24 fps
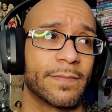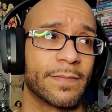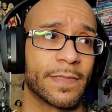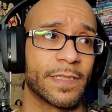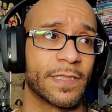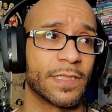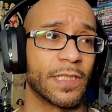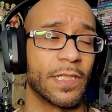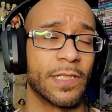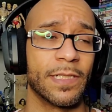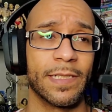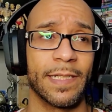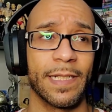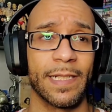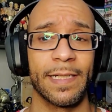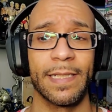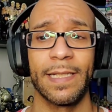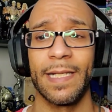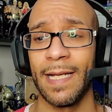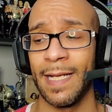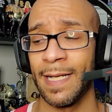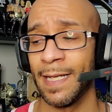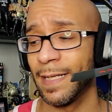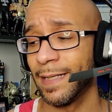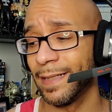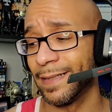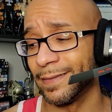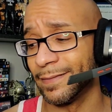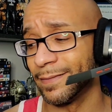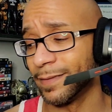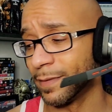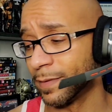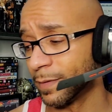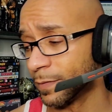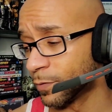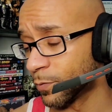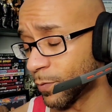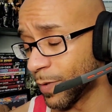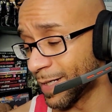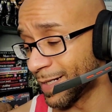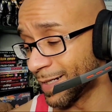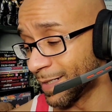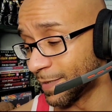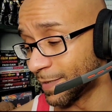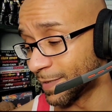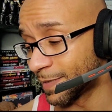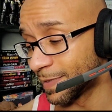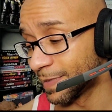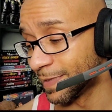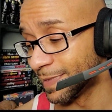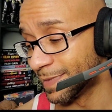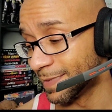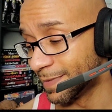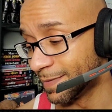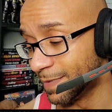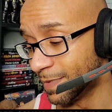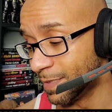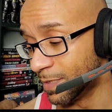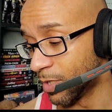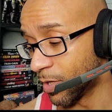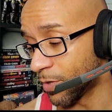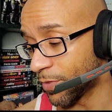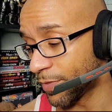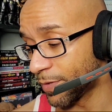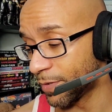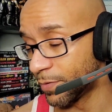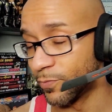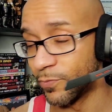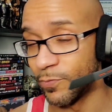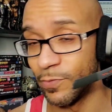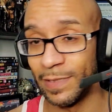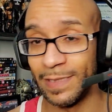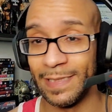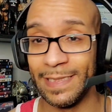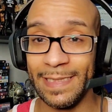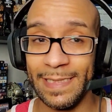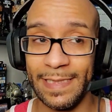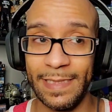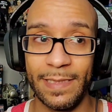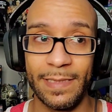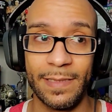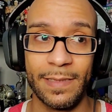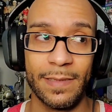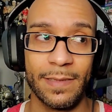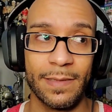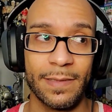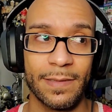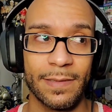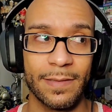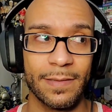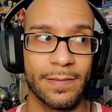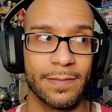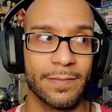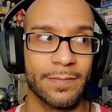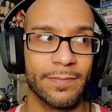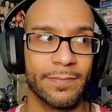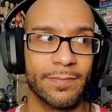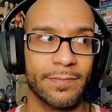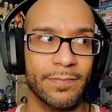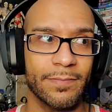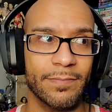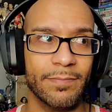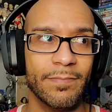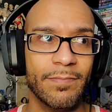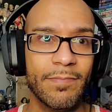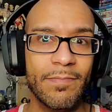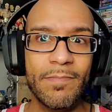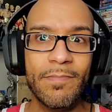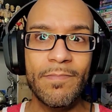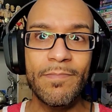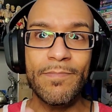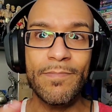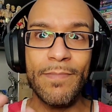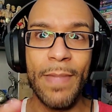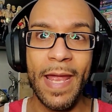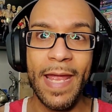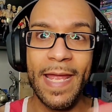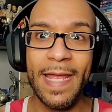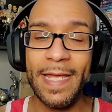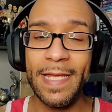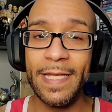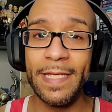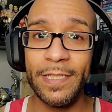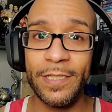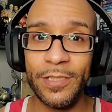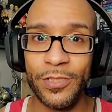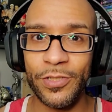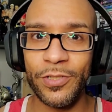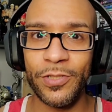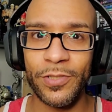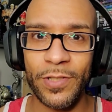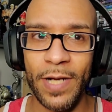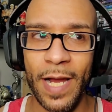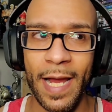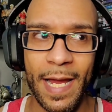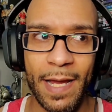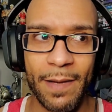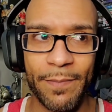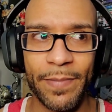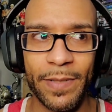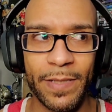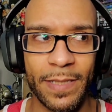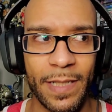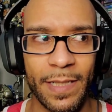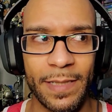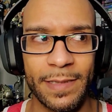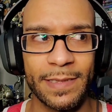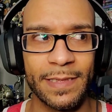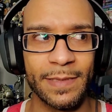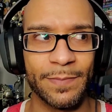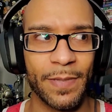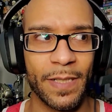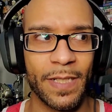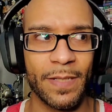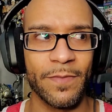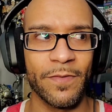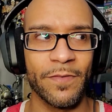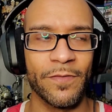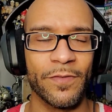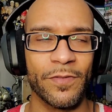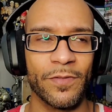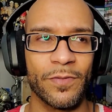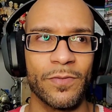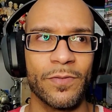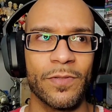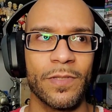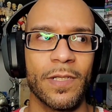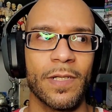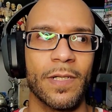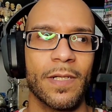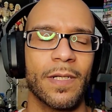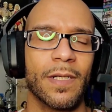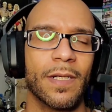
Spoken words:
Sunday, and quite honestly, nothing really major happened on this pay-per-view.